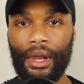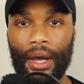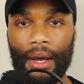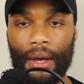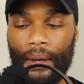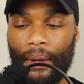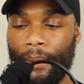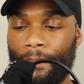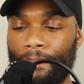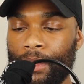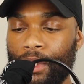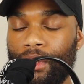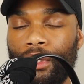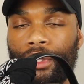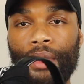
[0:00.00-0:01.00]

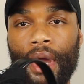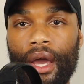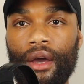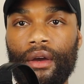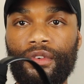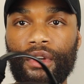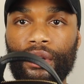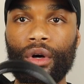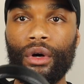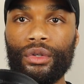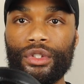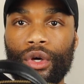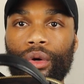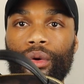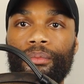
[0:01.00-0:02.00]
You have your
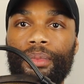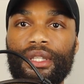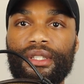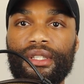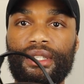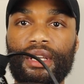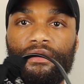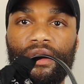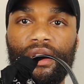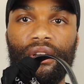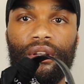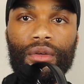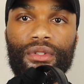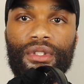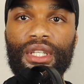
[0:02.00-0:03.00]
gold tone pieces of it
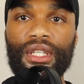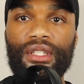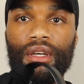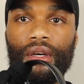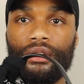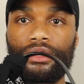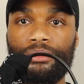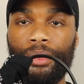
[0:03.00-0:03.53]
and those details,